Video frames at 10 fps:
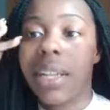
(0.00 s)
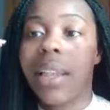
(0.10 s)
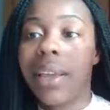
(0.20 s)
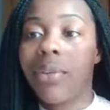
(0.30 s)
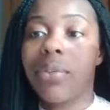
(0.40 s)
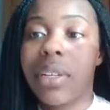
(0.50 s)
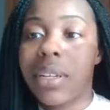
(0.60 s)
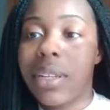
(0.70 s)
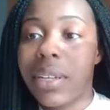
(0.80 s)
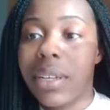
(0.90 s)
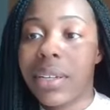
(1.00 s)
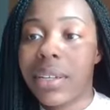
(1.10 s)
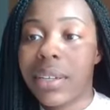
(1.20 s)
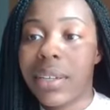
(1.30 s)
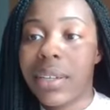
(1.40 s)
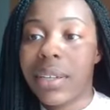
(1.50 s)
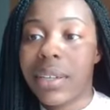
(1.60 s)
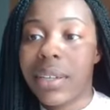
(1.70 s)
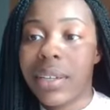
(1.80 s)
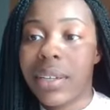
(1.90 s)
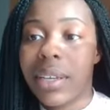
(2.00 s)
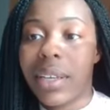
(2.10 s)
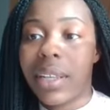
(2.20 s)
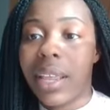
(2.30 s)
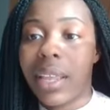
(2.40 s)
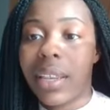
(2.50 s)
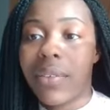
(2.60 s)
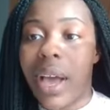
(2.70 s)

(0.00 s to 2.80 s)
Like, really? It ain't even.